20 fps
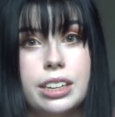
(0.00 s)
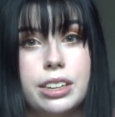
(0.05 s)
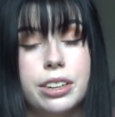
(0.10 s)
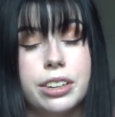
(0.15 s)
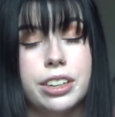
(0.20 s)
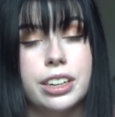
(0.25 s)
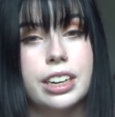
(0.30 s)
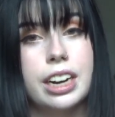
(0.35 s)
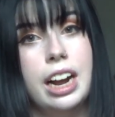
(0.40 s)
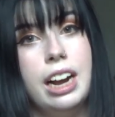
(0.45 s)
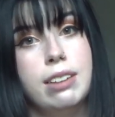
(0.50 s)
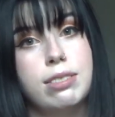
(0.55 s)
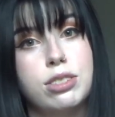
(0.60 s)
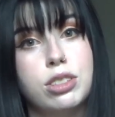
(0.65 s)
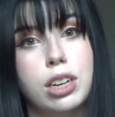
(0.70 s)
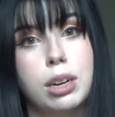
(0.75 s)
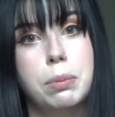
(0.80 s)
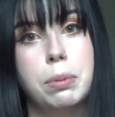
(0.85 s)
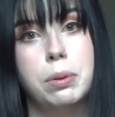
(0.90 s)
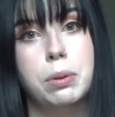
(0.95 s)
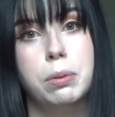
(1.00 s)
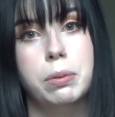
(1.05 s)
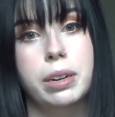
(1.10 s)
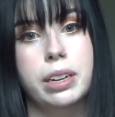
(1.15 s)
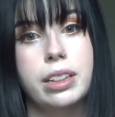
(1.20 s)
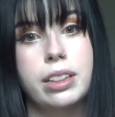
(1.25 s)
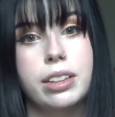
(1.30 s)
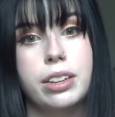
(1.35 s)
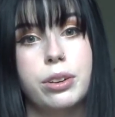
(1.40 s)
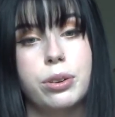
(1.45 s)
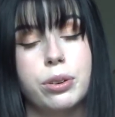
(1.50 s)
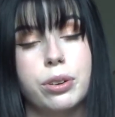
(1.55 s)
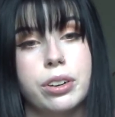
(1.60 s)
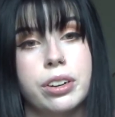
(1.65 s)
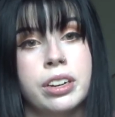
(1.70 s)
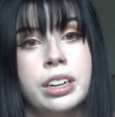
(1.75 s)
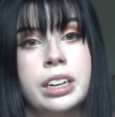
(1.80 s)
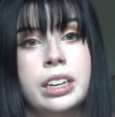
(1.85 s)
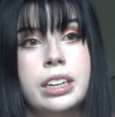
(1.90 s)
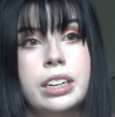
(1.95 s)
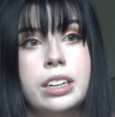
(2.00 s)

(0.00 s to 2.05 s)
you're gonna have trouble with your